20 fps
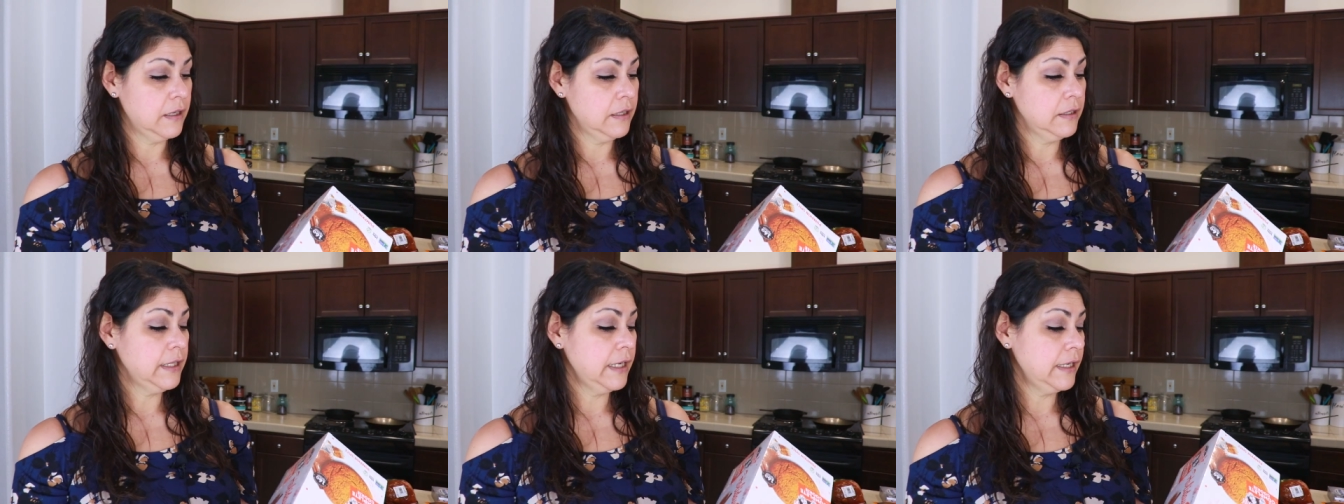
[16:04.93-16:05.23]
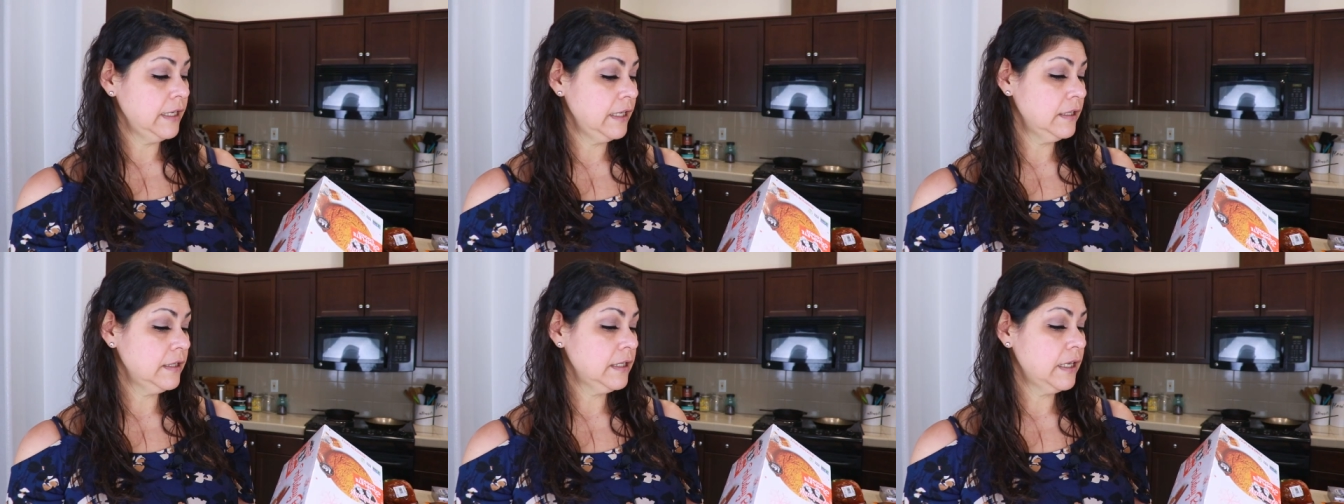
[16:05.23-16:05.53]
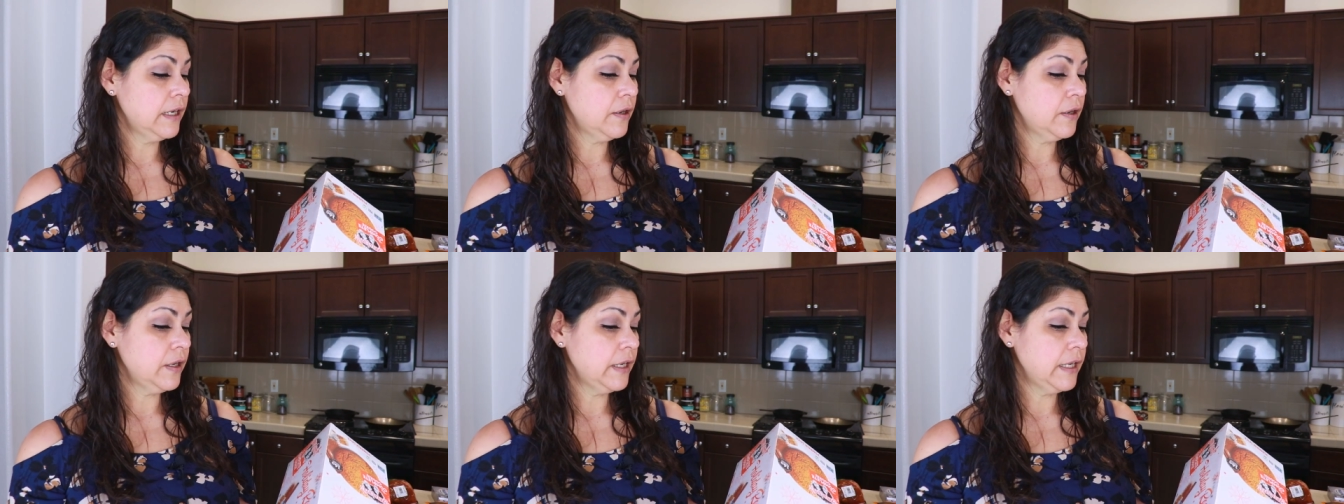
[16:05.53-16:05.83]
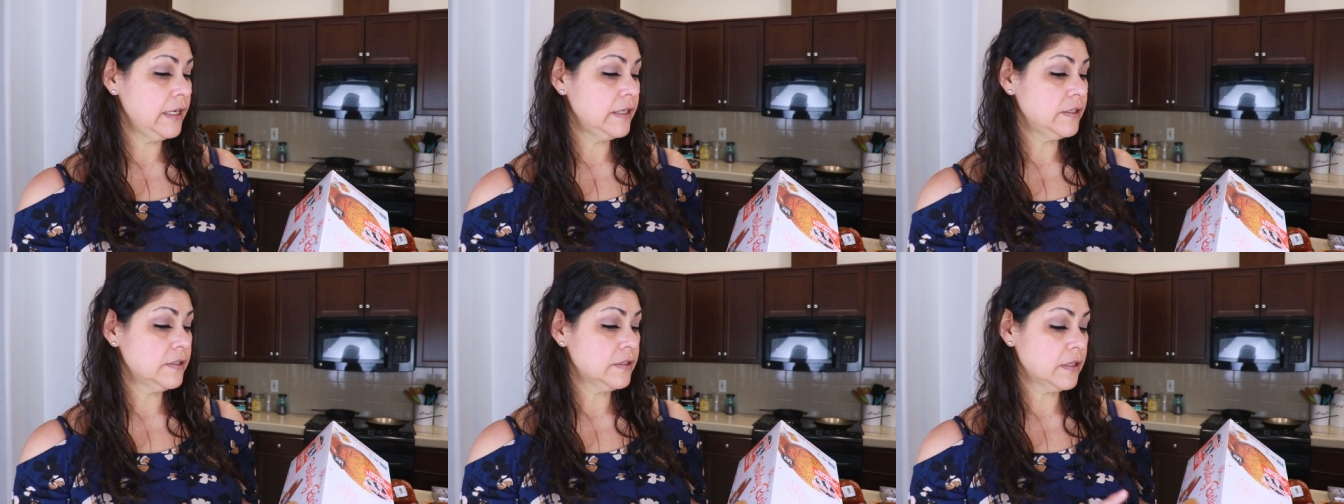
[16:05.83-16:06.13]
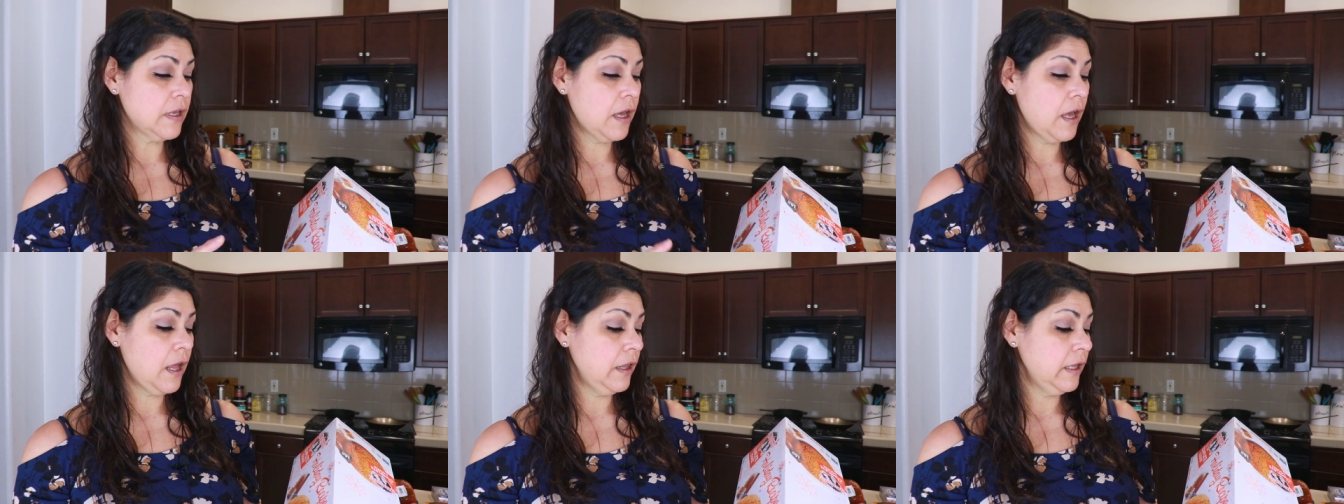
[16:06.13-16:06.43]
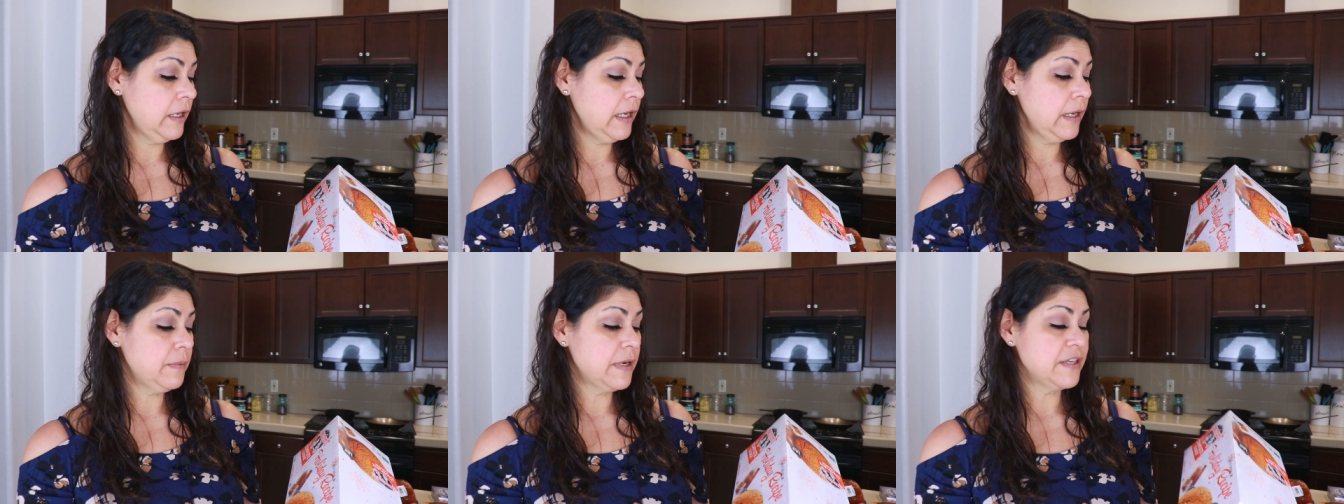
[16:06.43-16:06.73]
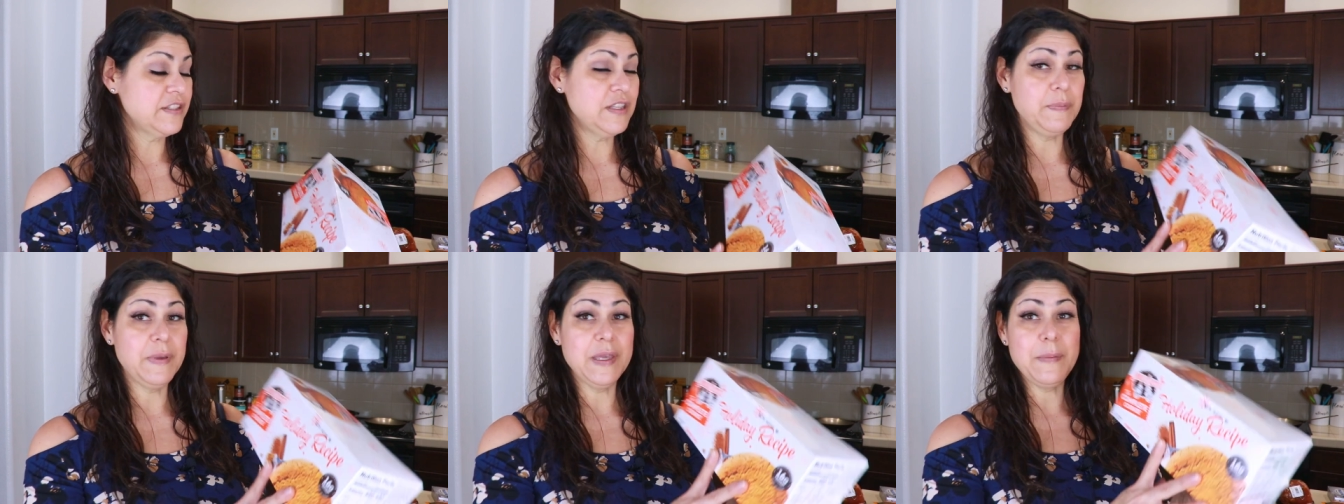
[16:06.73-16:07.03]
Lenny and Larry's holiday
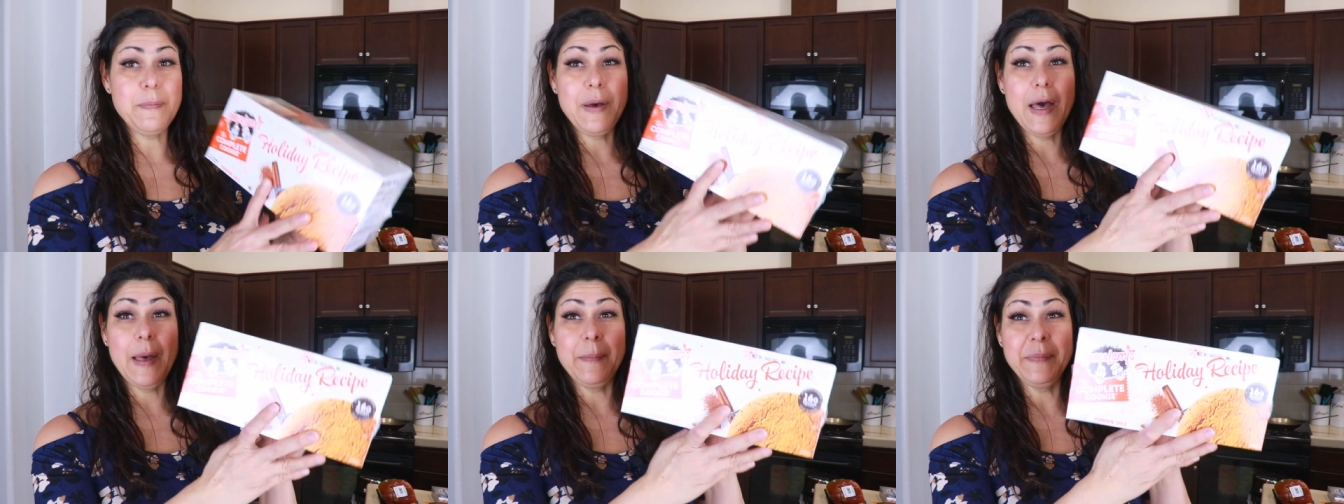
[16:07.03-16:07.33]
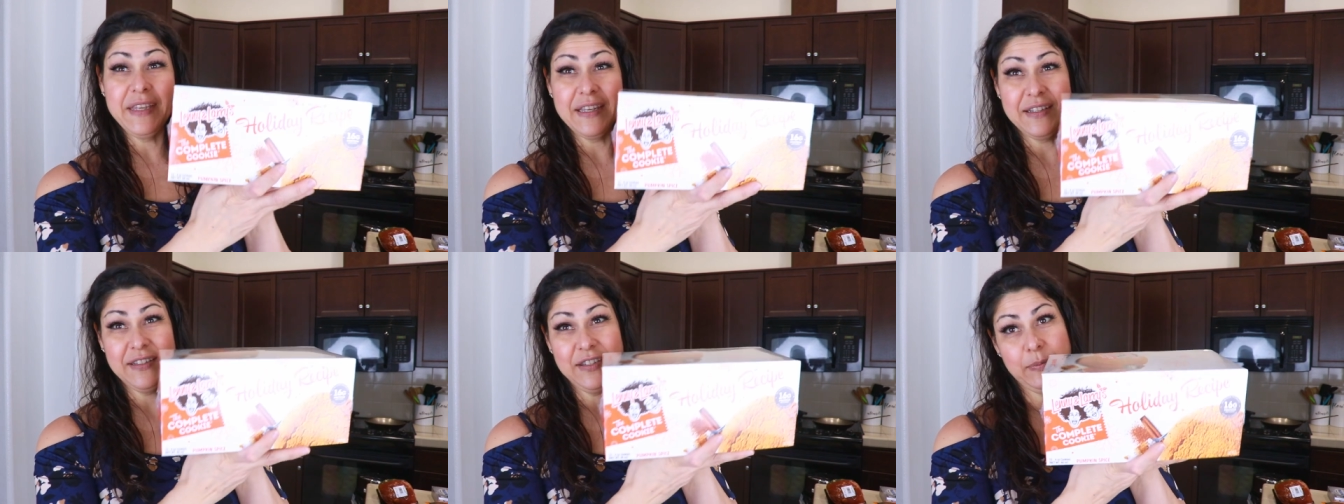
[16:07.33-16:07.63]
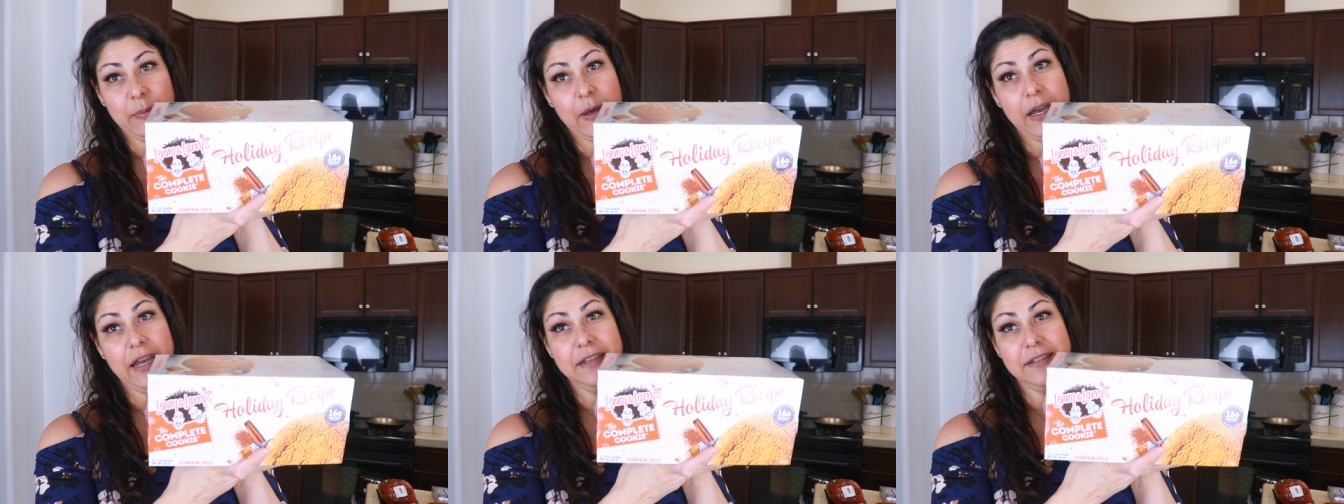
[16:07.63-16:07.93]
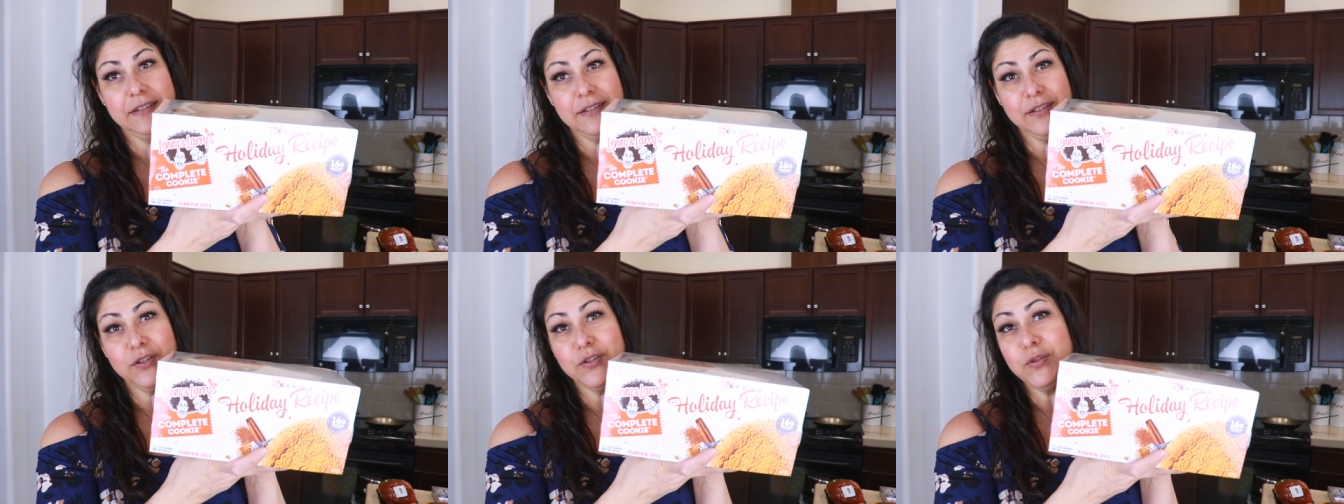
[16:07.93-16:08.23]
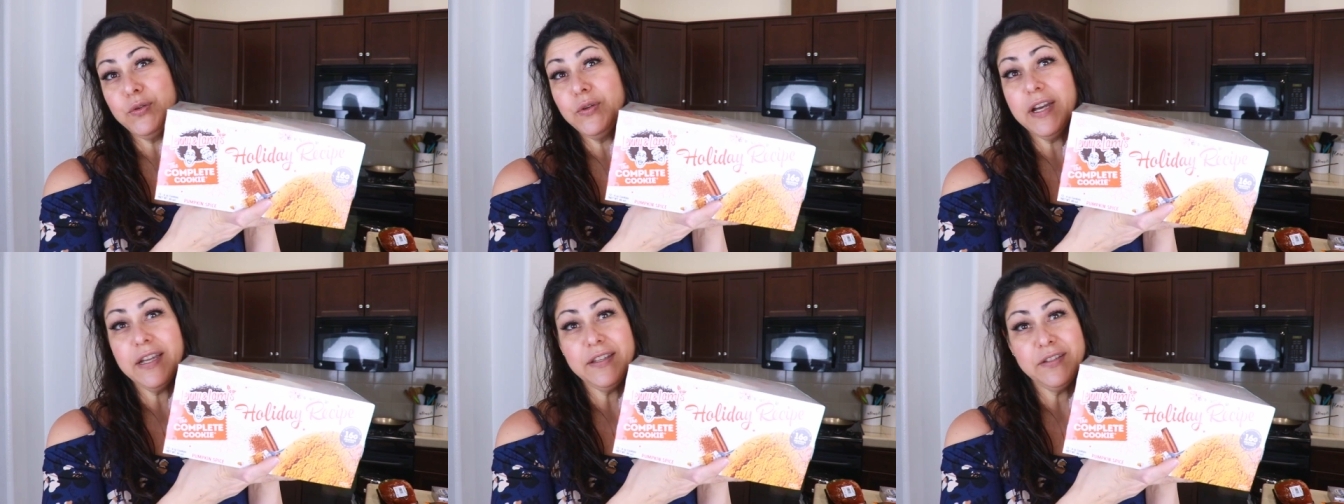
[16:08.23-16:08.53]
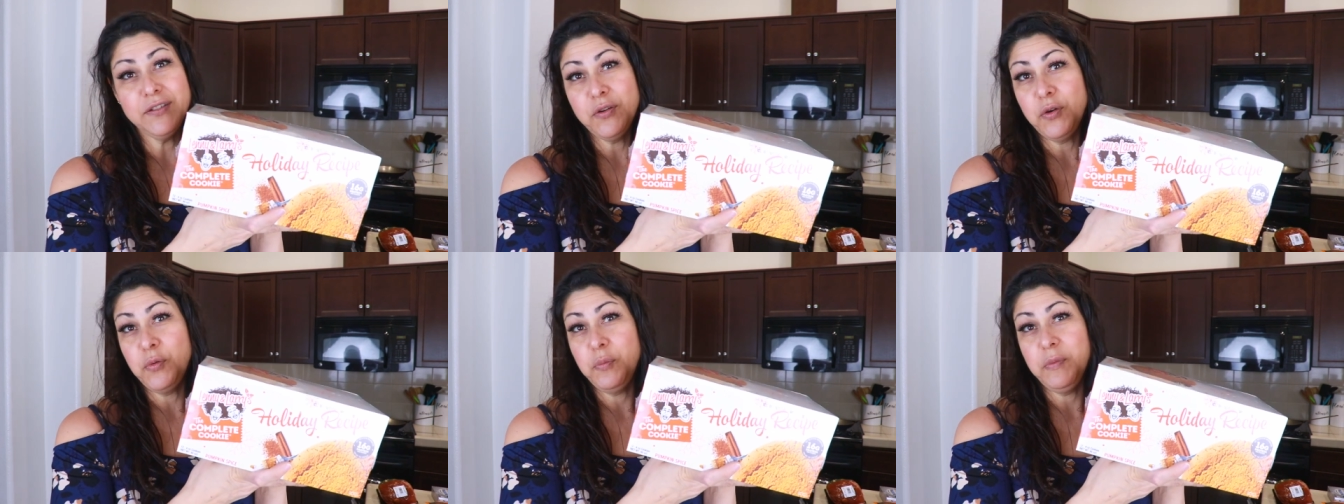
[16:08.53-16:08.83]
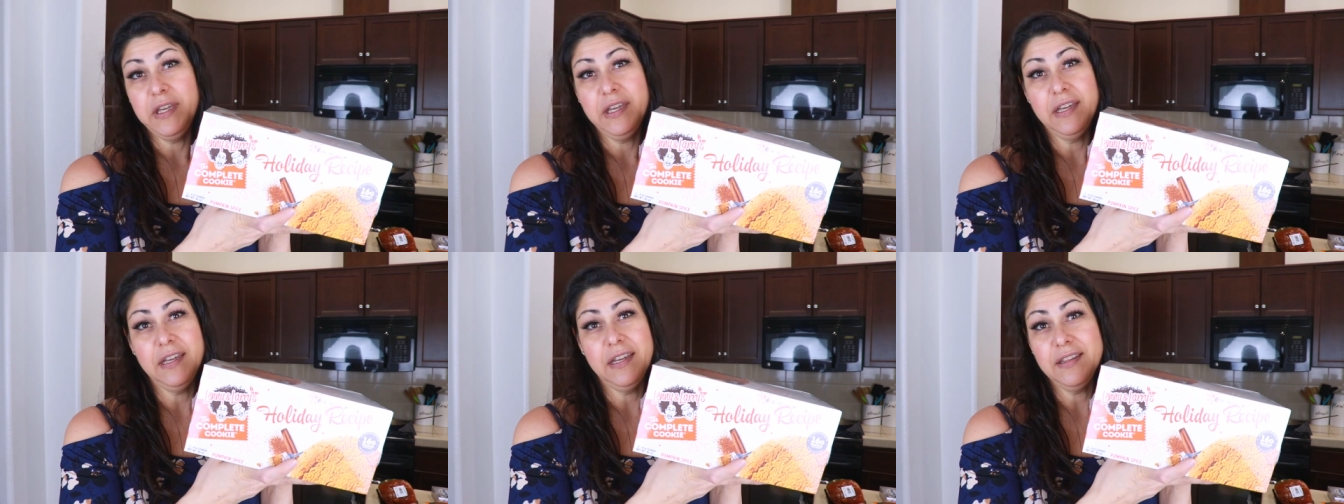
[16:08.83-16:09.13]
recipe pumpkin spice because you guys know
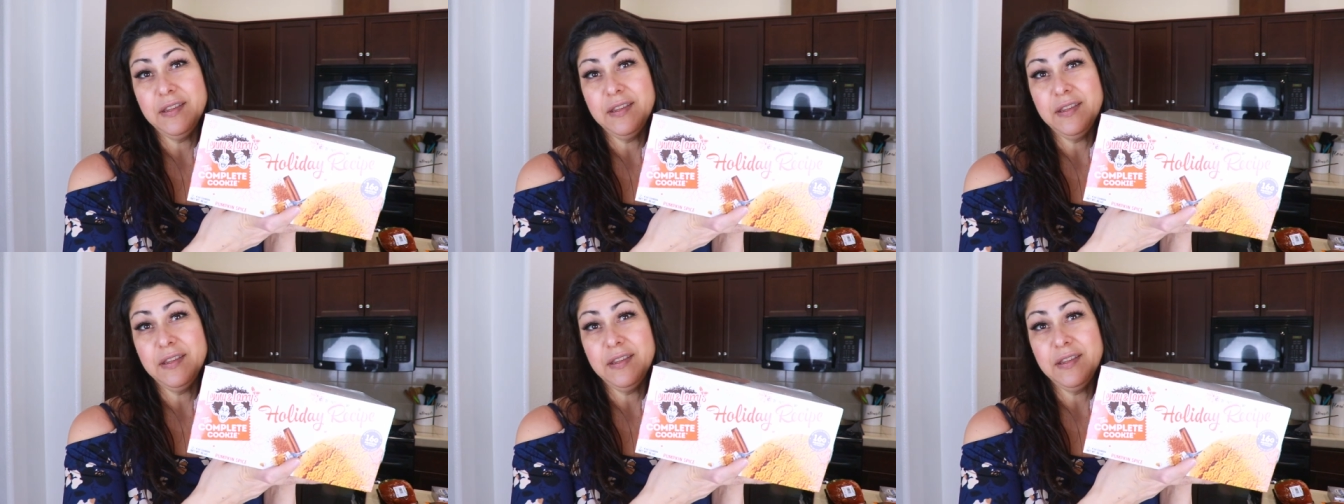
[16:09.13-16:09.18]
me